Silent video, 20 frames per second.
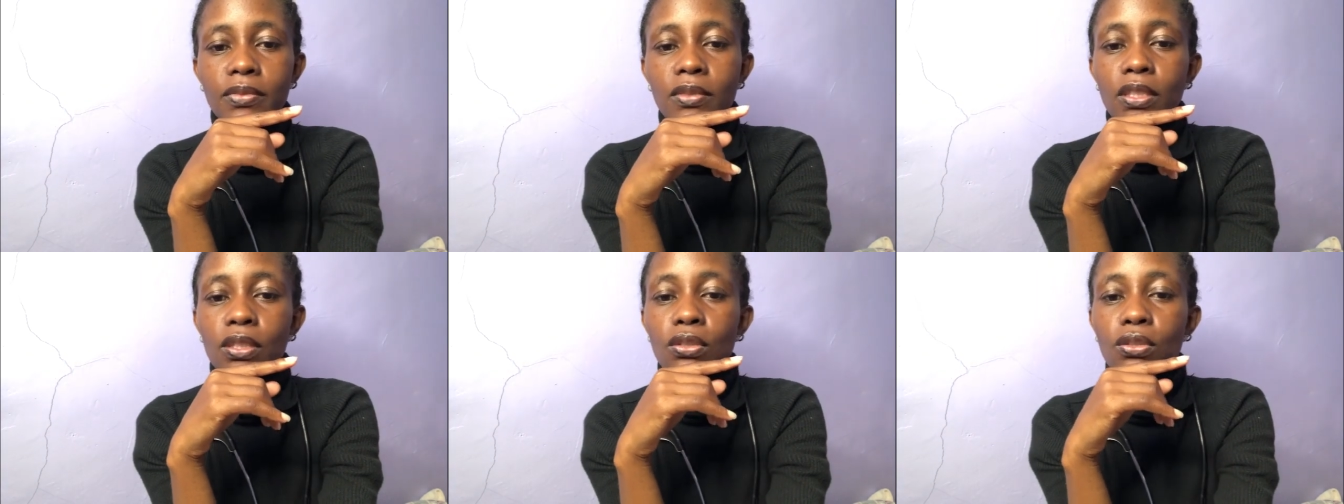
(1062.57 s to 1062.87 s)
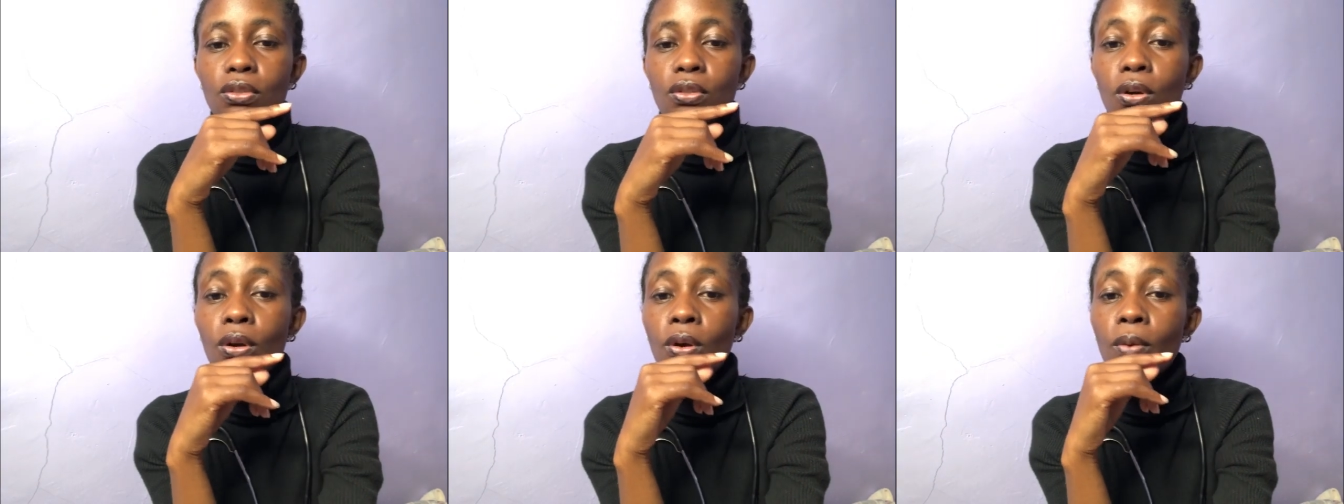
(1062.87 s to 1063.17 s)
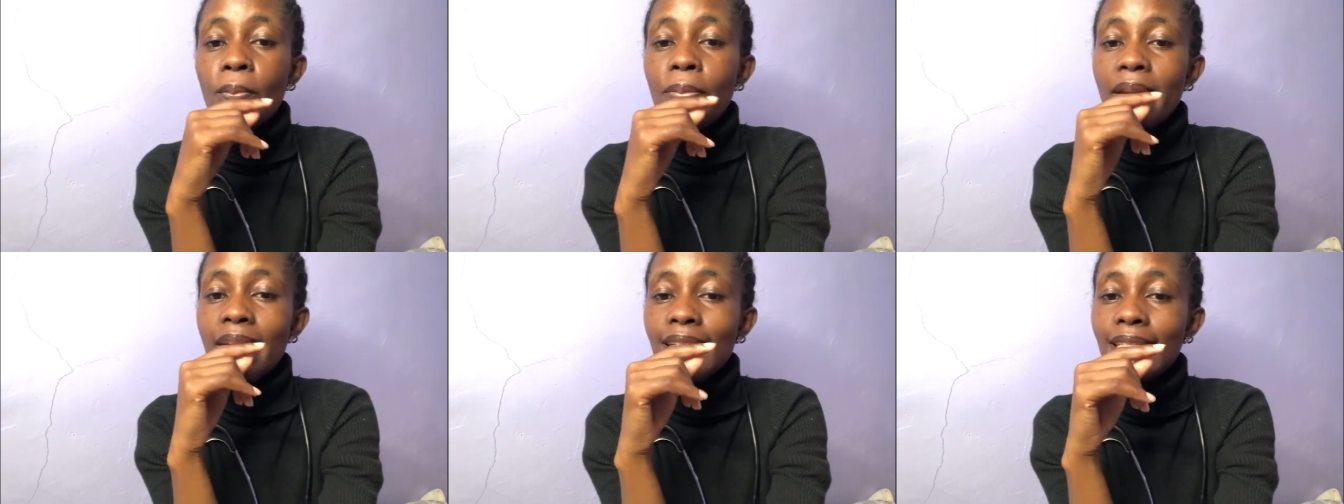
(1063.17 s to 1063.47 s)
So
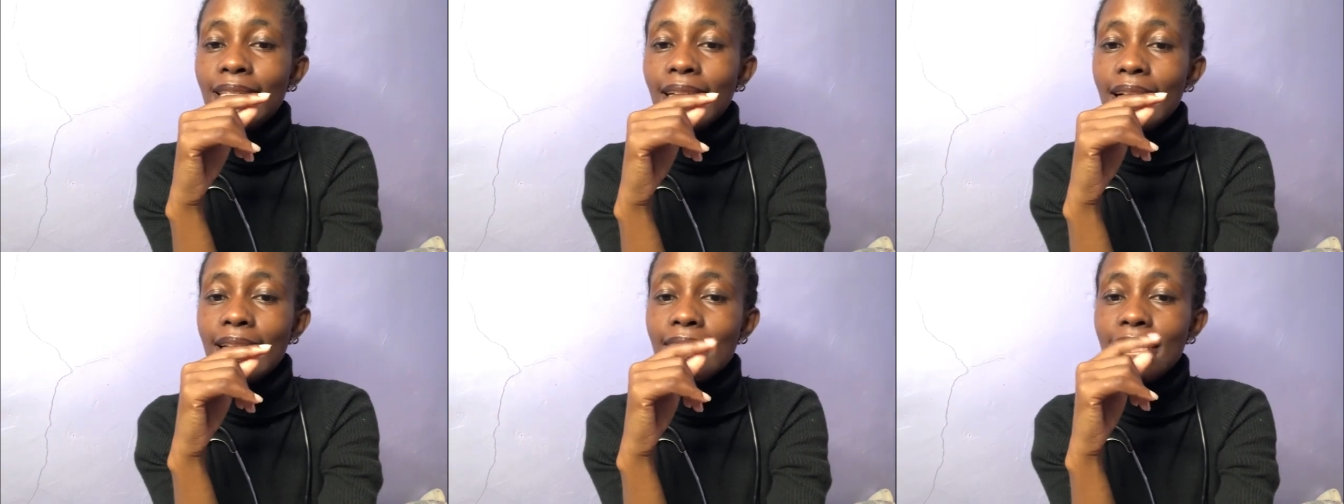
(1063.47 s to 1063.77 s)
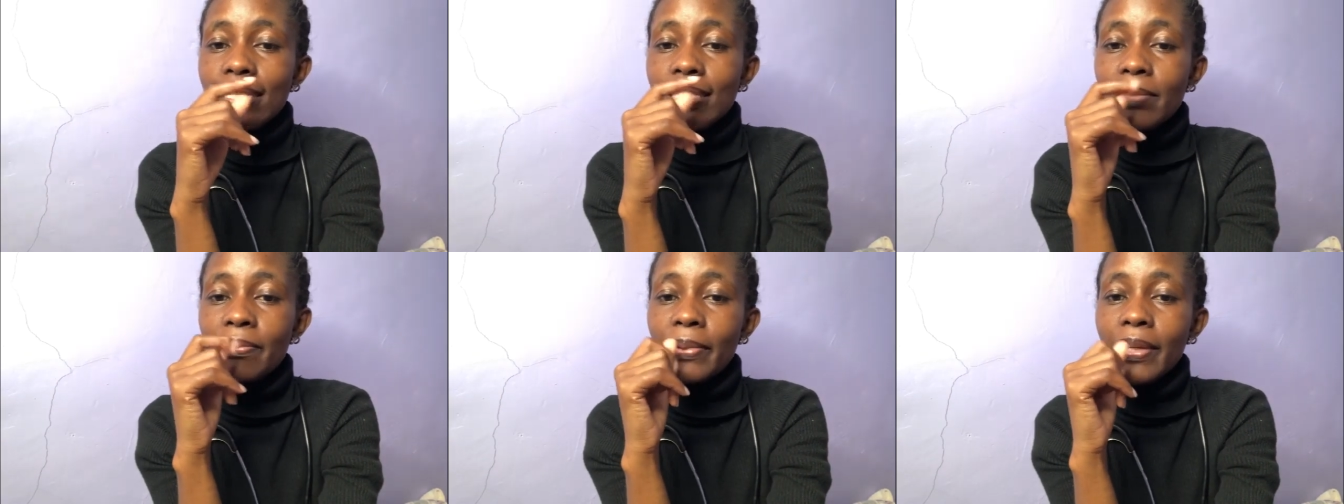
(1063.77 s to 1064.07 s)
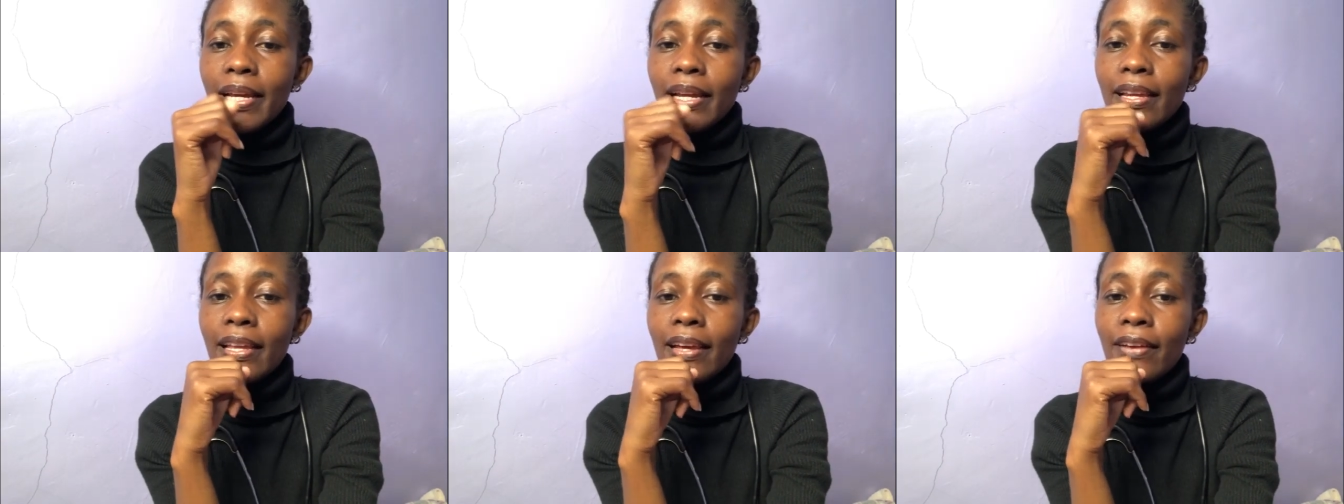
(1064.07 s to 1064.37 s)
breast cancer
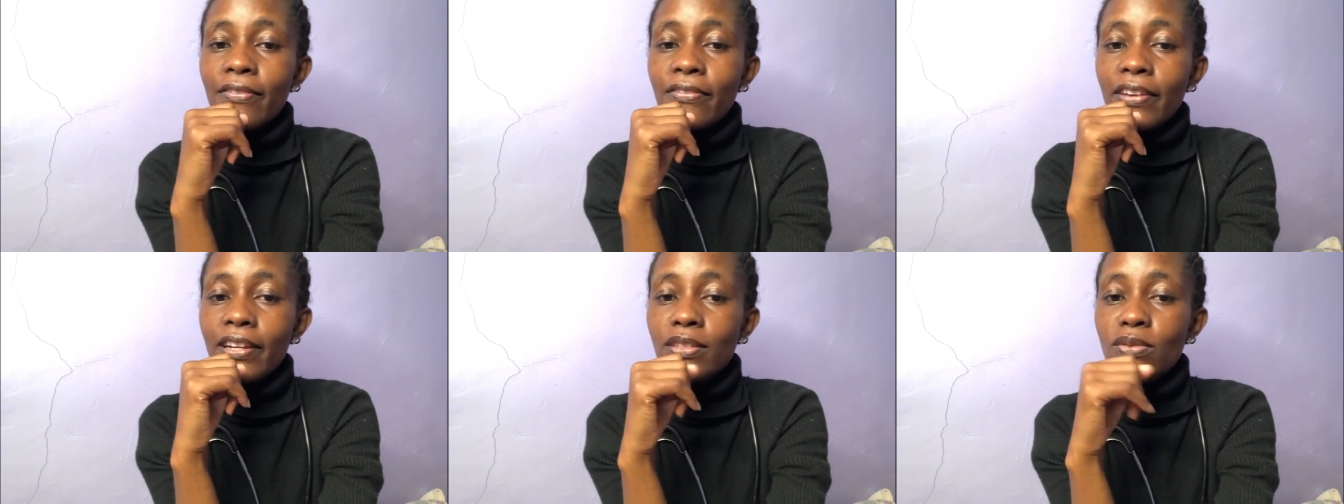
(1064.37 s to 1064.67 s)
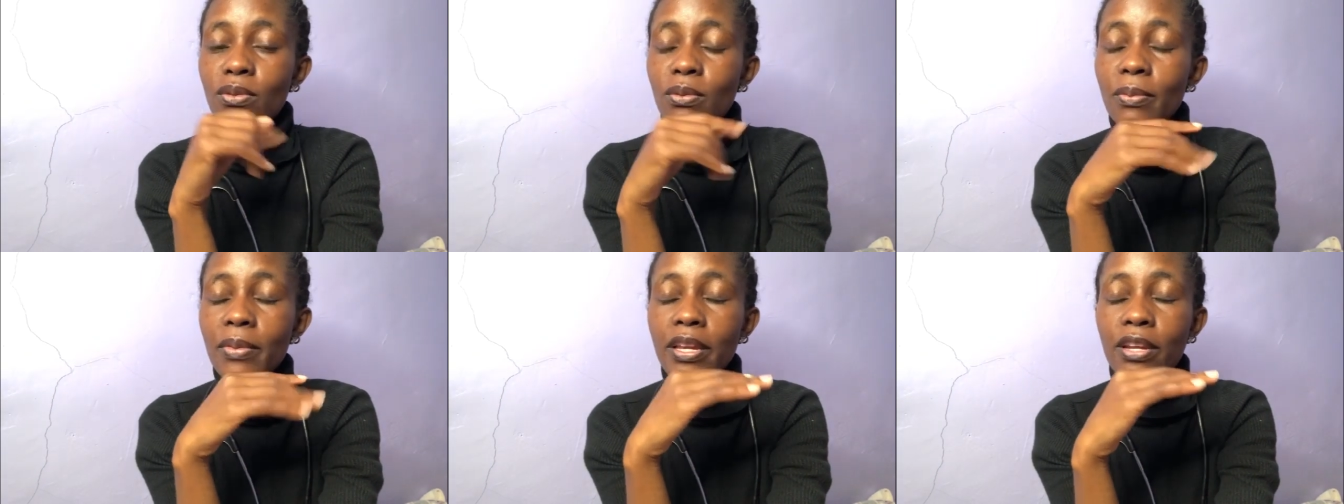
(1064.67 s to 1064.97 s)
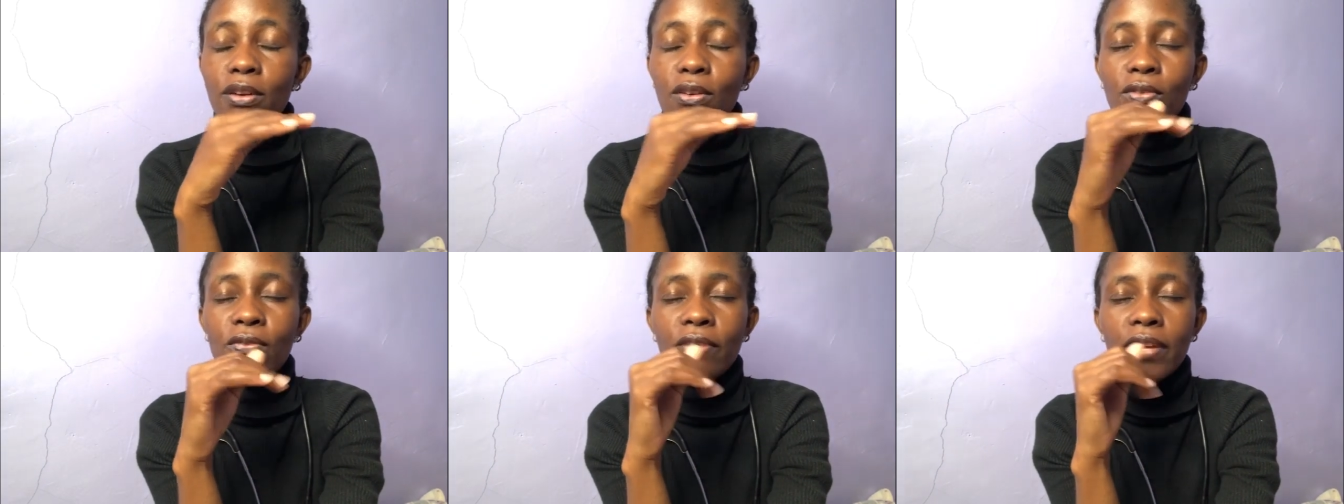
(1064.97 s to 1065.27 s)
typically affect women
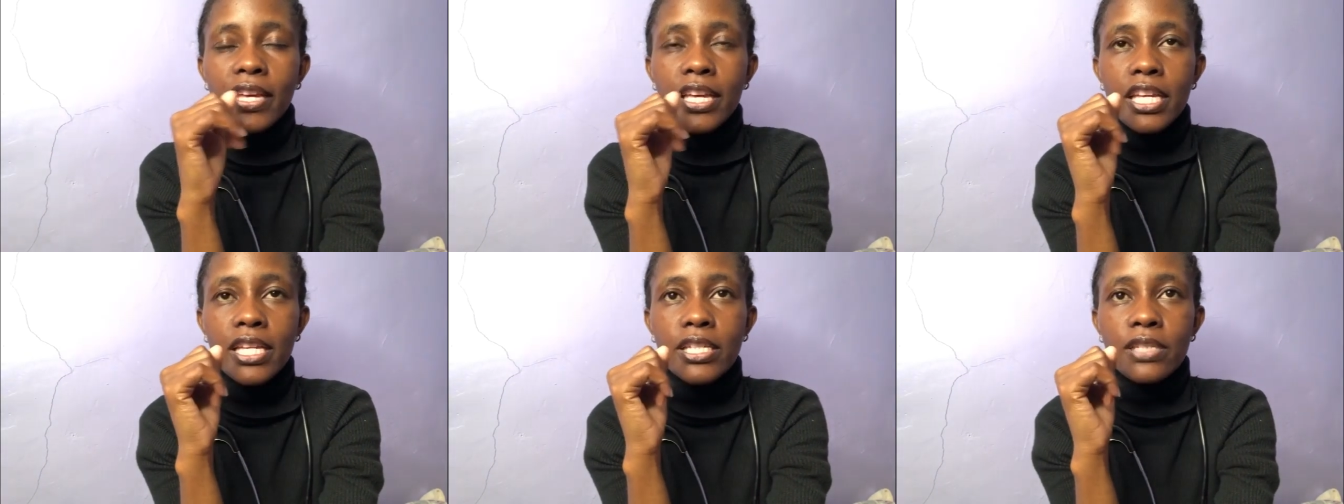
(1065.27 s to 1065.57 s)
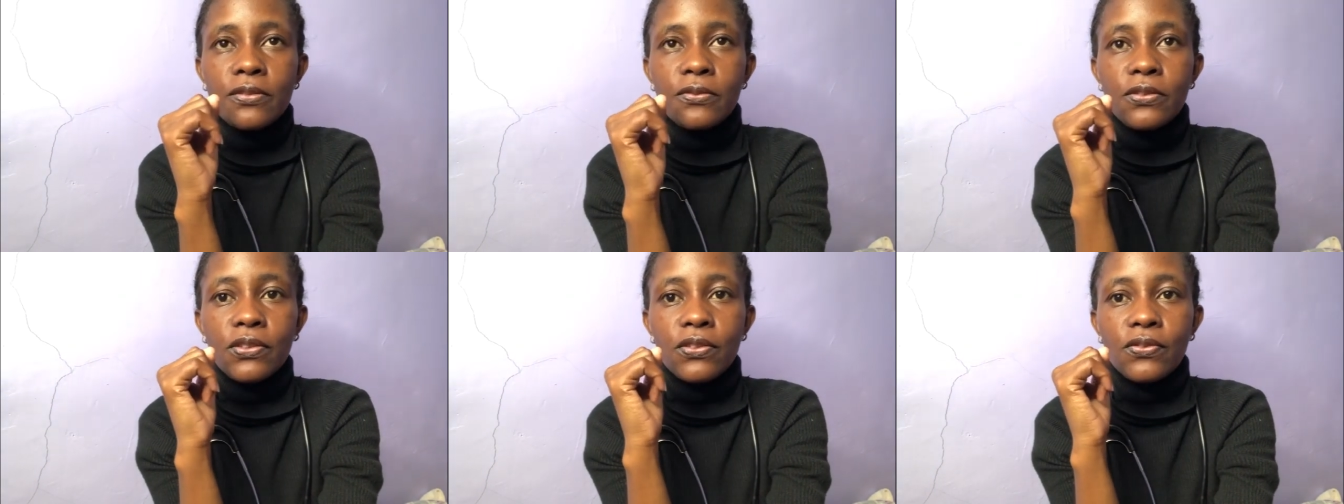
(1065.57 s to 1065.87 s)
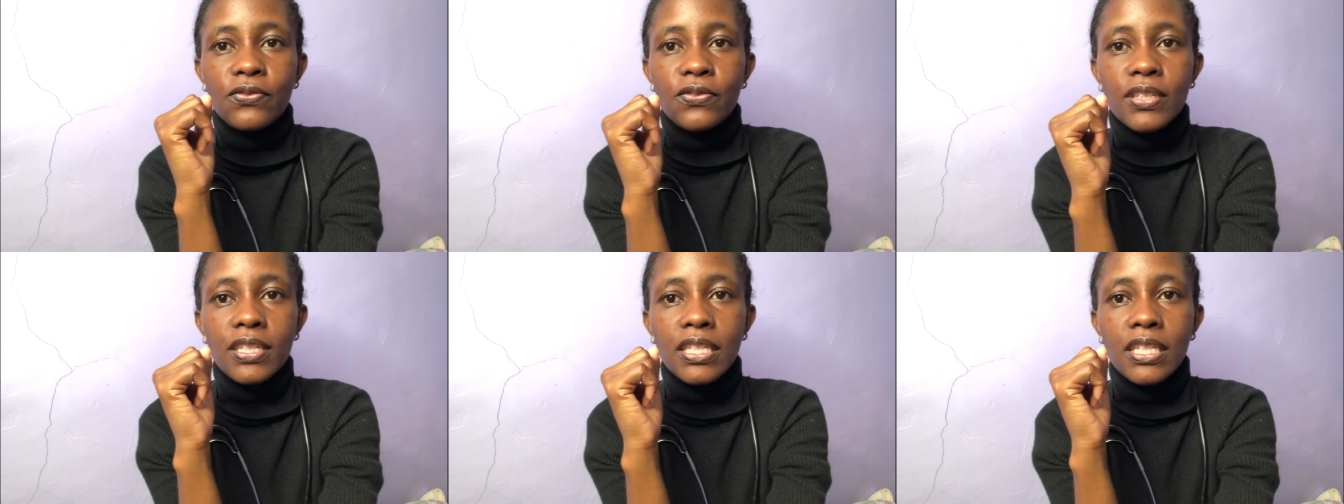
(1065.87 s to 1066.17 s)
of age
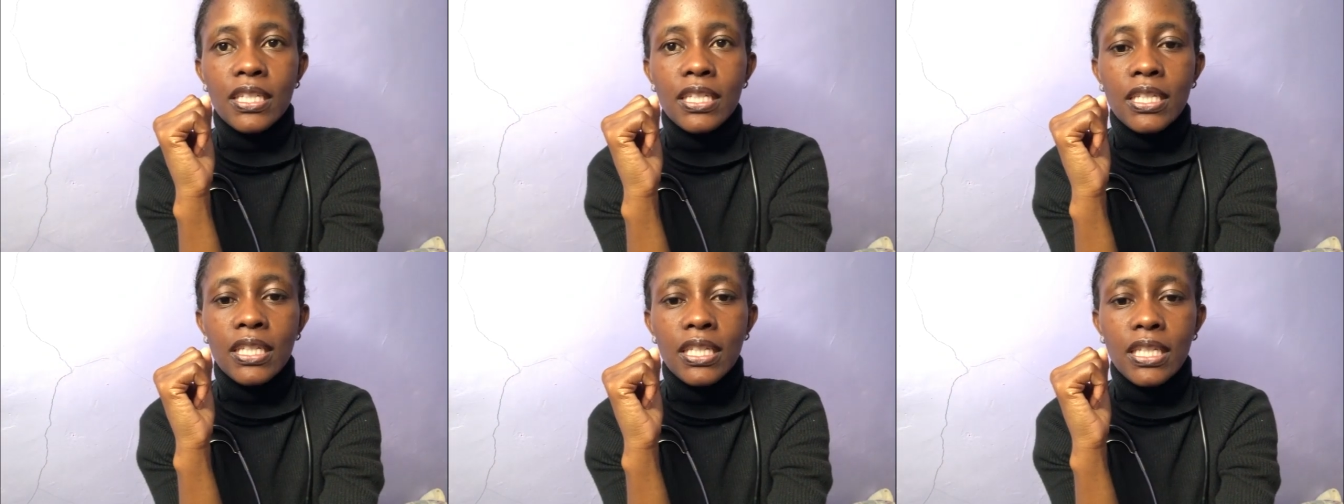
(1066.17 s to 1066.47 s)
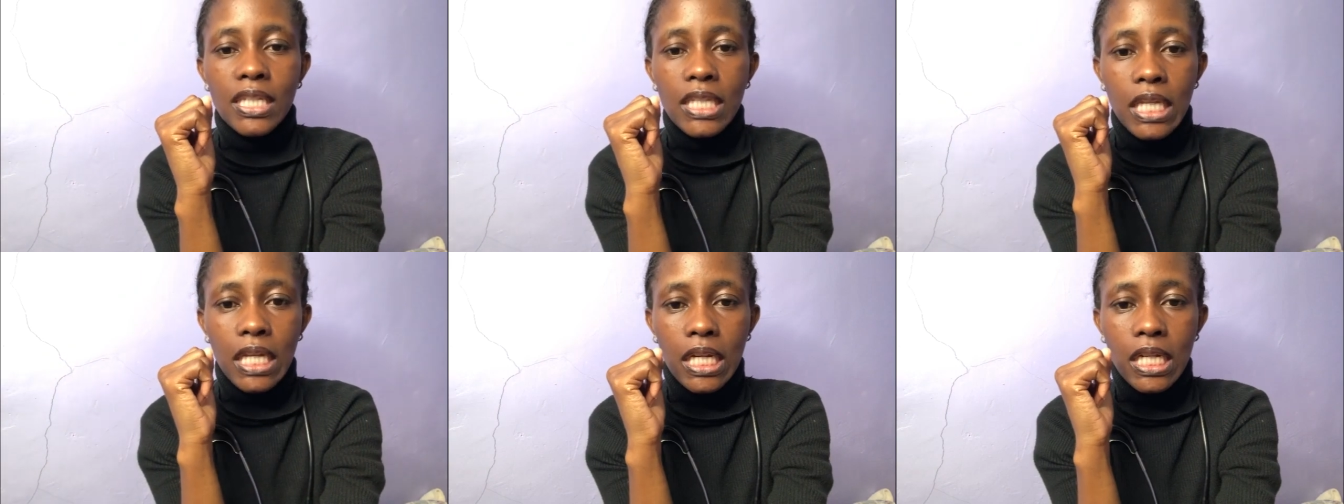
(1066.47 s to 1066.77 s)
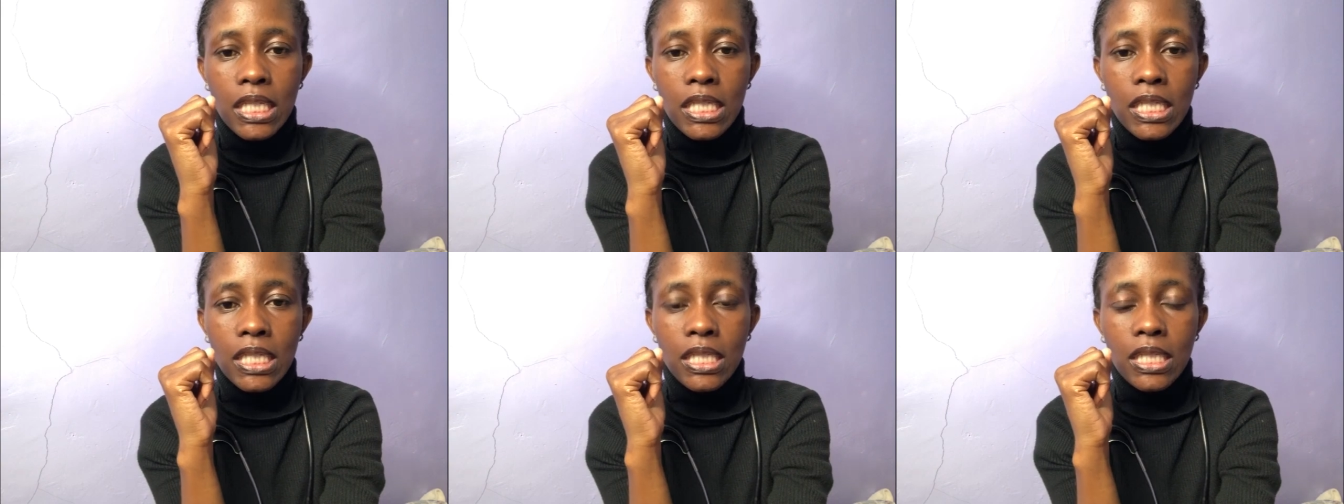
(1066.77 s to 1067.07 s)
50
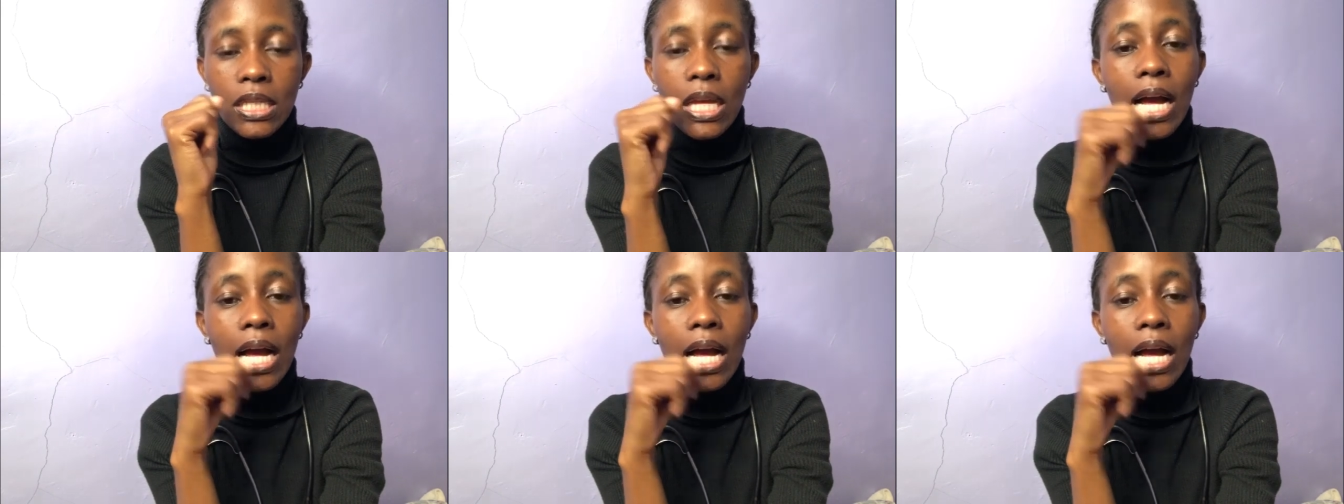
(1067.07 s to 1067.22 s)
years